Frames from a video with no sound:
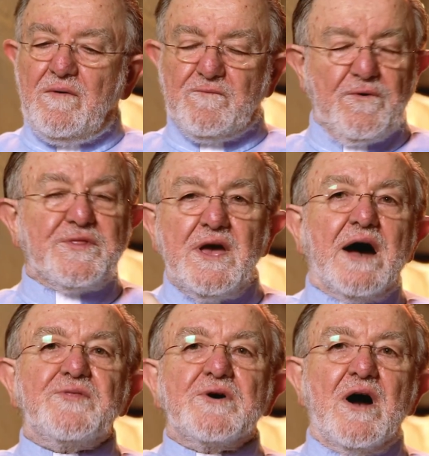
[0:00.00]
for the
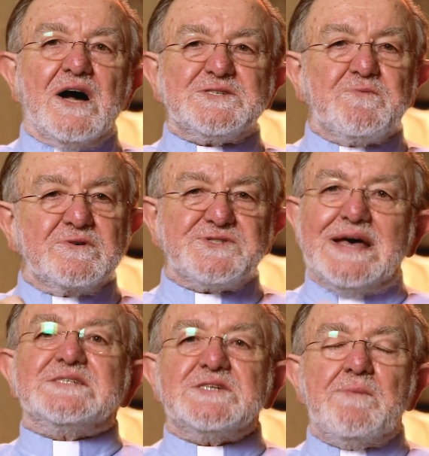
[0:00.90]
other Gospels,
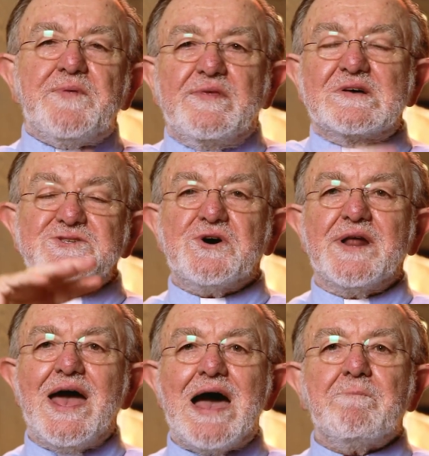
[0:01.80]
that's something that's going
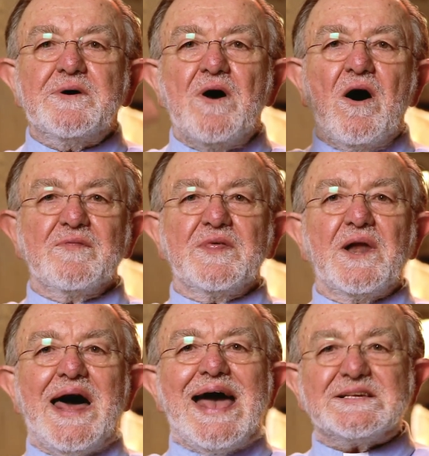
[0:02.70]
to happen on the
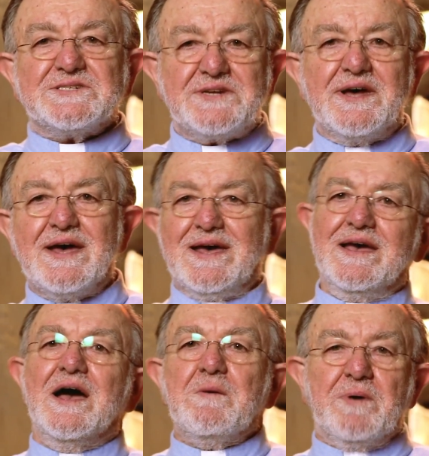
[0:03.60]
last day.
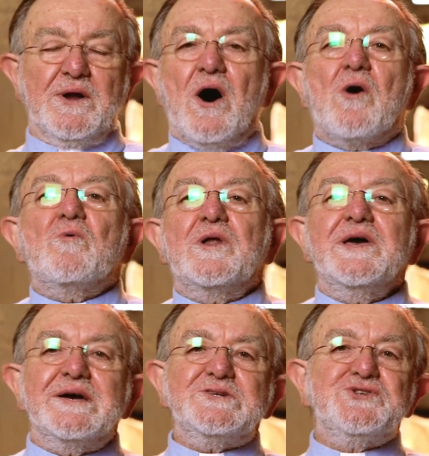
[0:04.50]
But
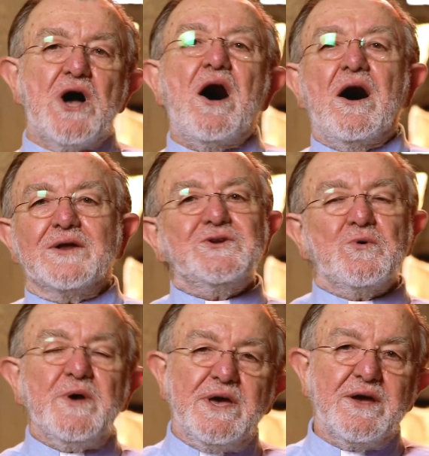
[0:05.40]
only in John do
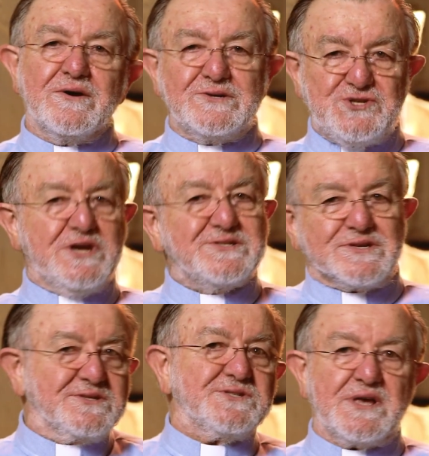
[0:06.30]
we hear
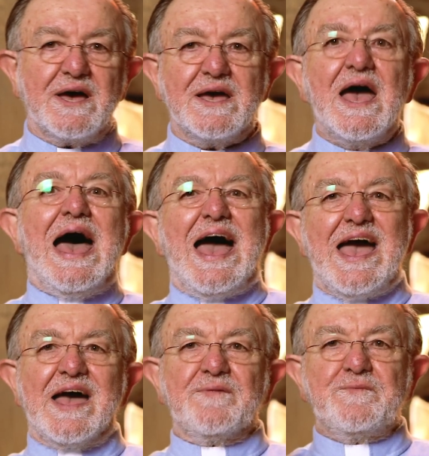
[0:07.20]
Jesus say,
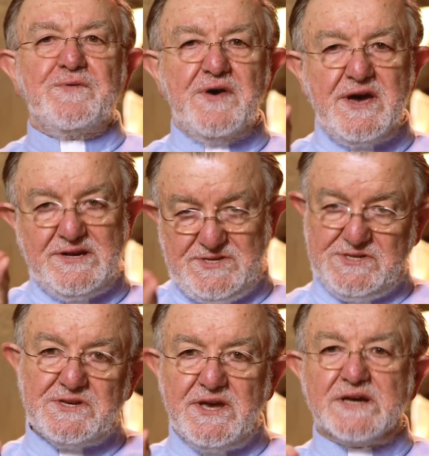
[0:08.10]
and
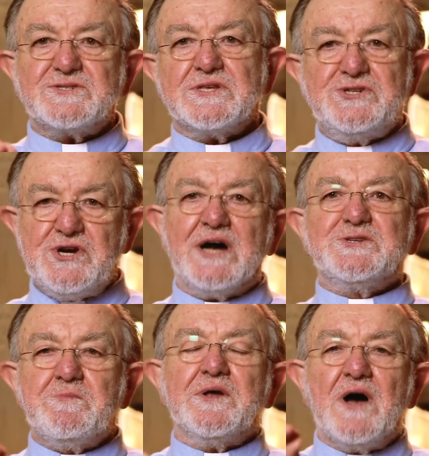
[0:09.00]
this is the
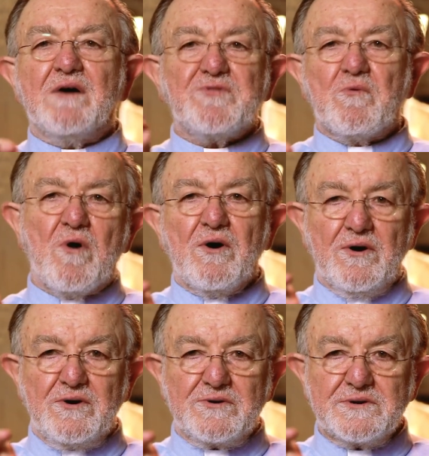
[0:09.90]
judgment of the
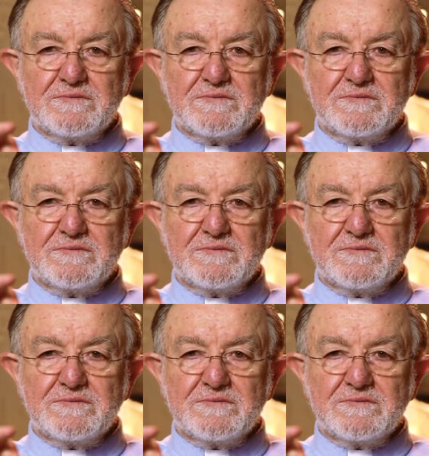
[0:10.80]
world.